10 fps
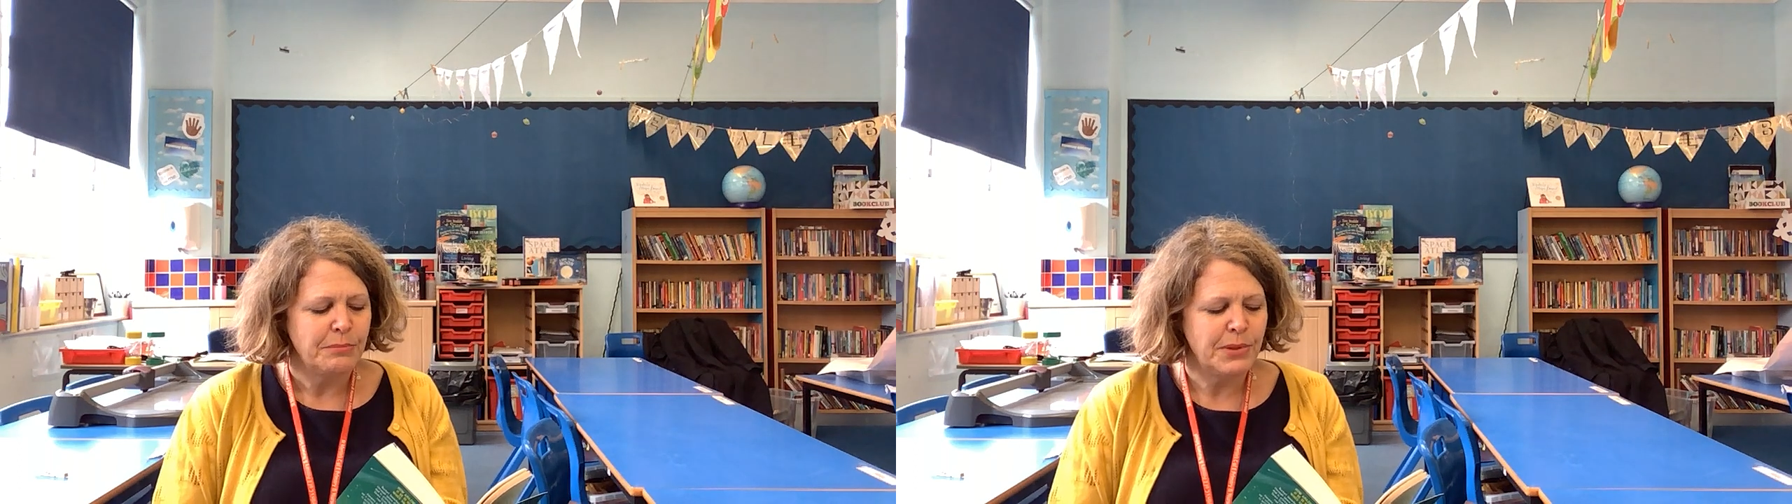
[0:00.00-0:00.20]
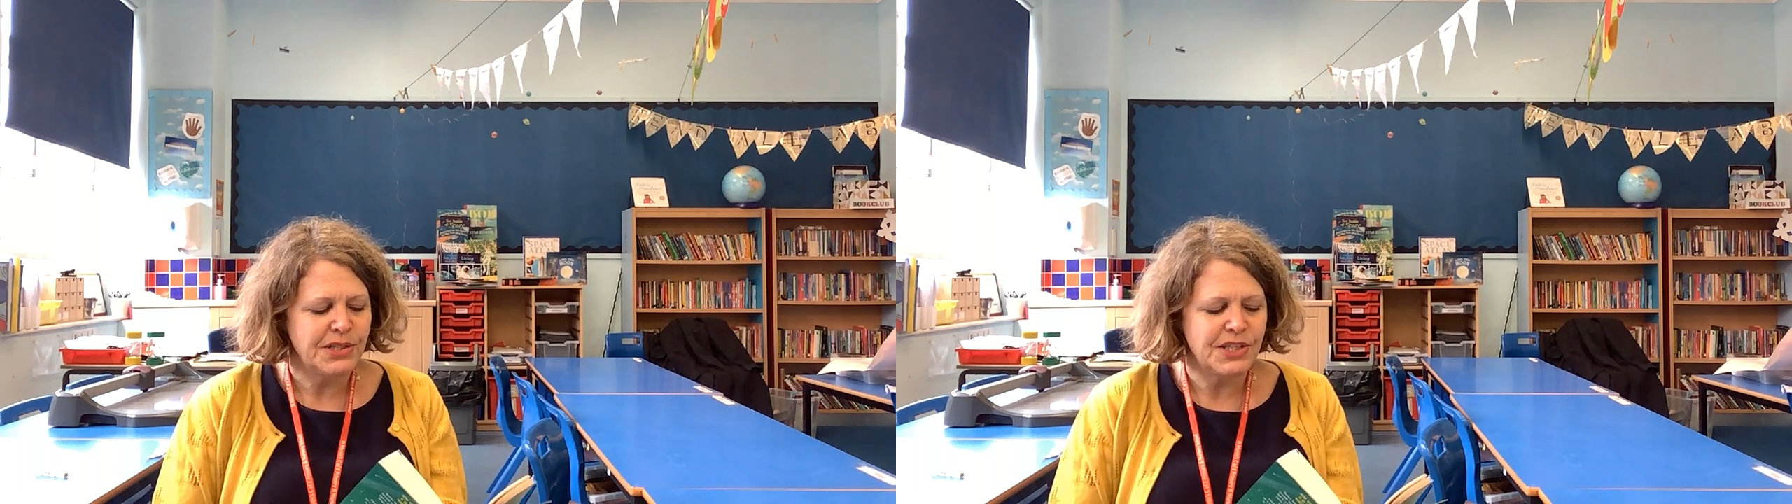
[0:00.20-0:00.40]

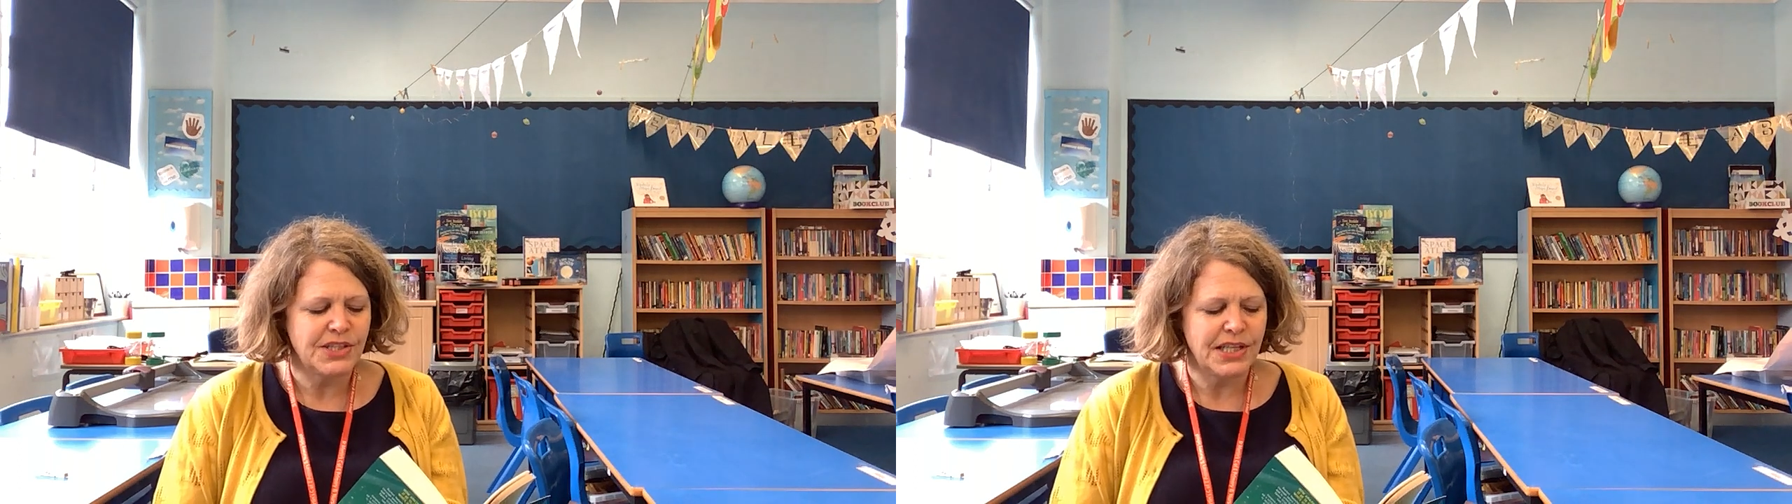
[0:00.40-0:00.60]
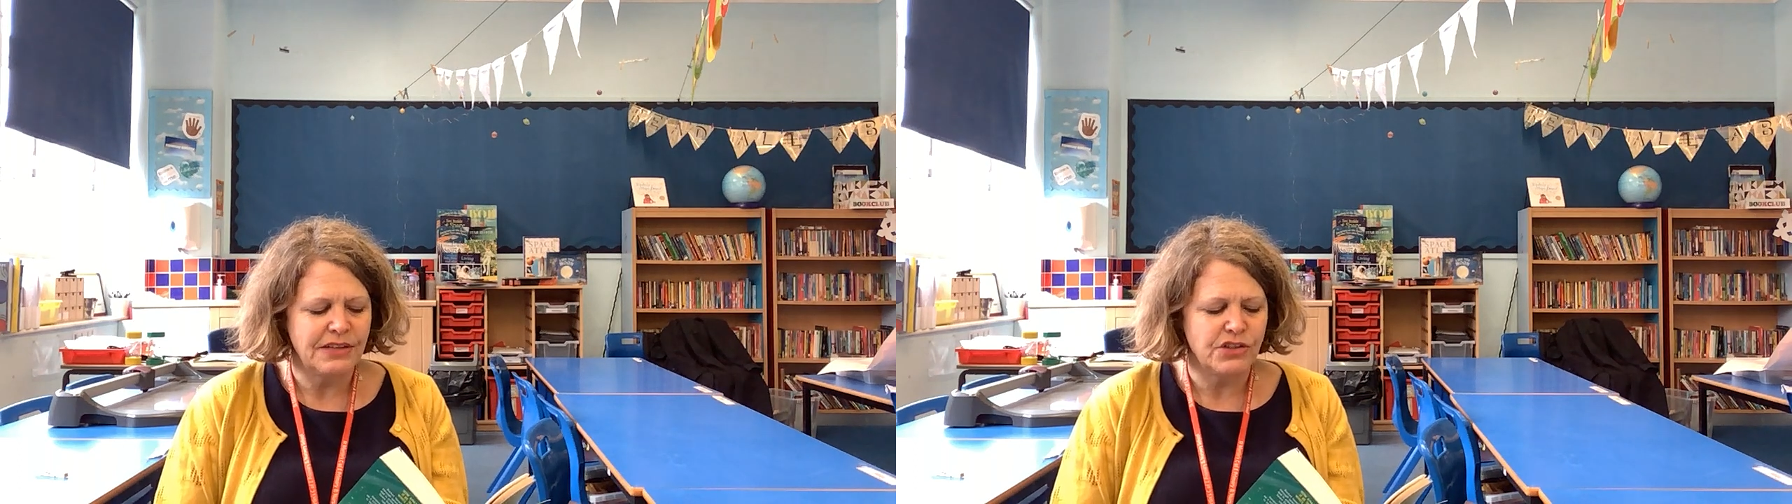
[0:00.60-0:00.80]
But
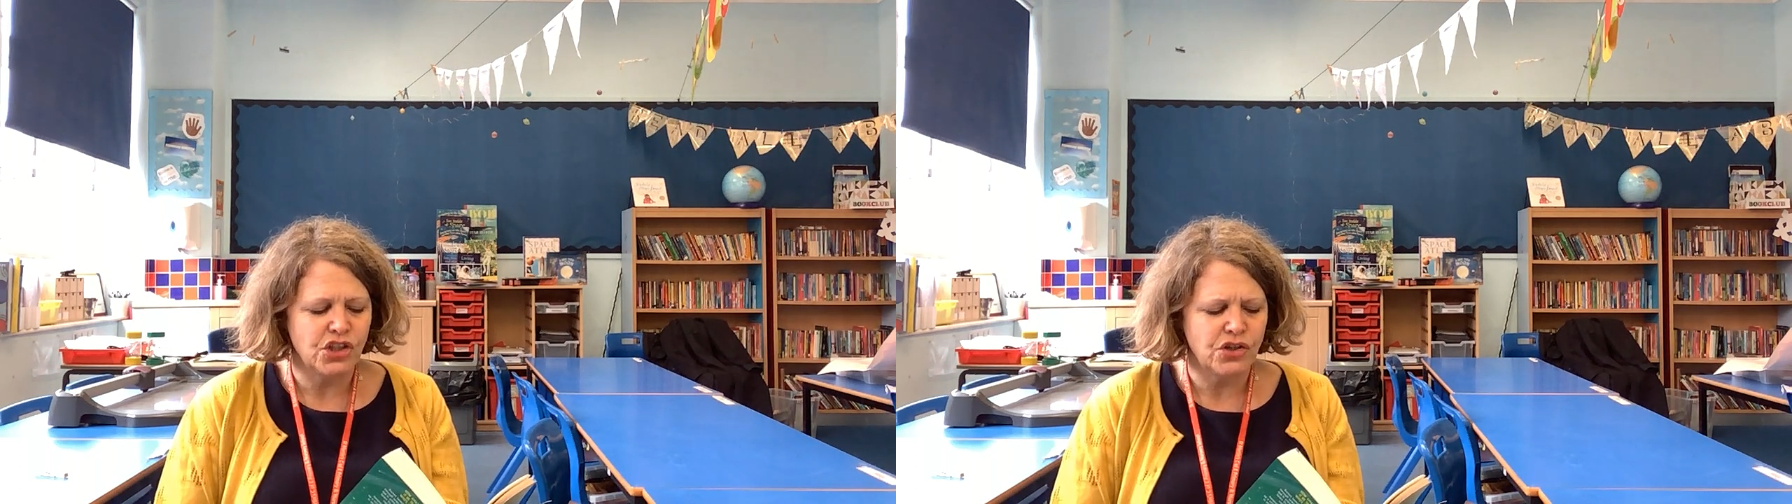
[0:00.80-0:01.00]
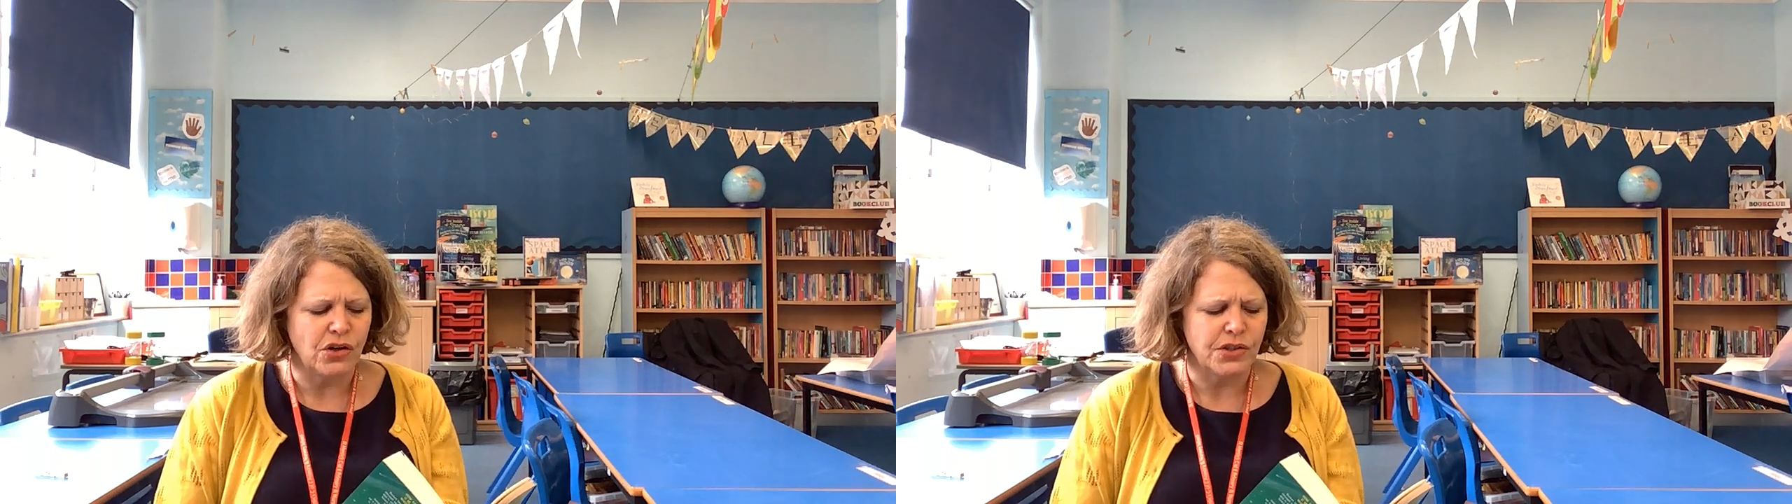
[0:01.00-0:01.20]
instead of a
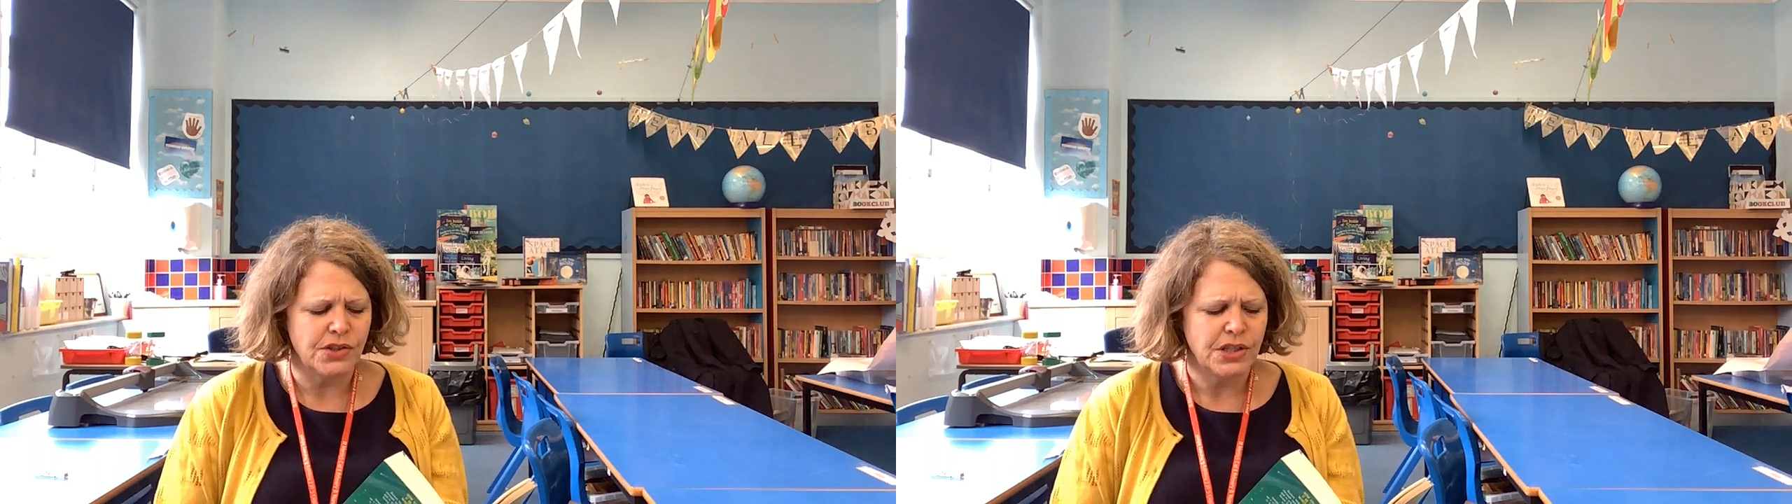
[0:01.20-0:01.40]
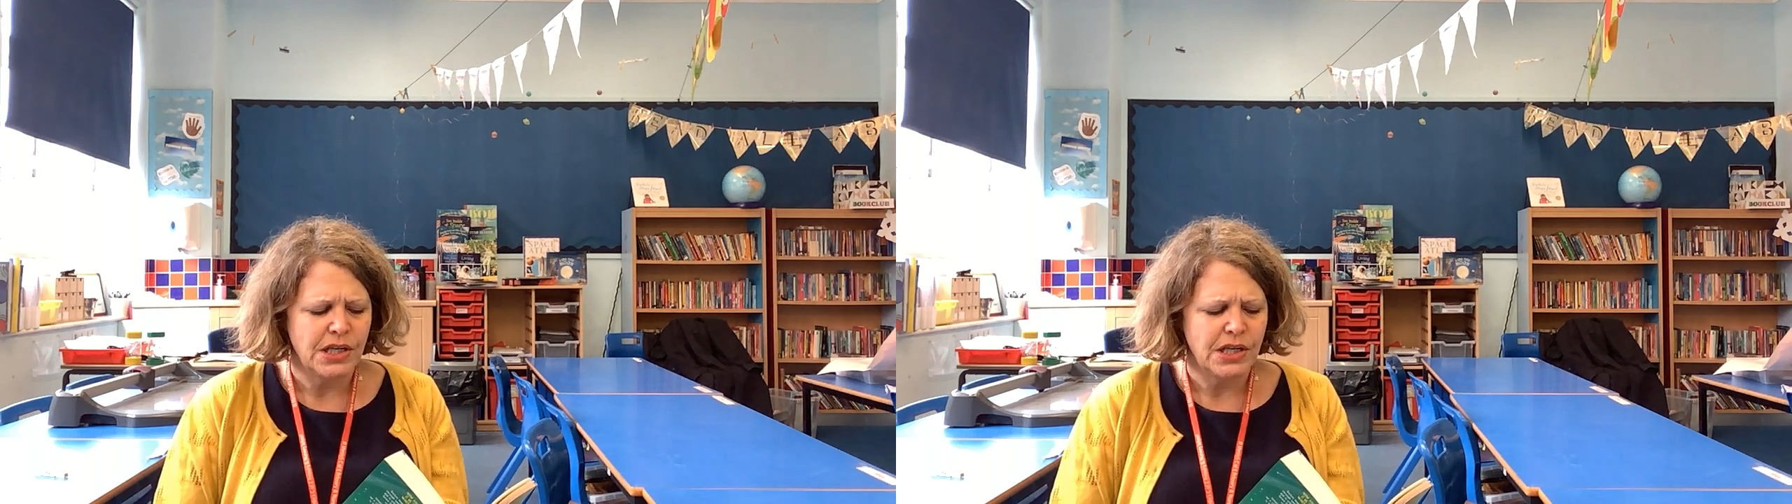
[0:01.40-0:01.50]
shot,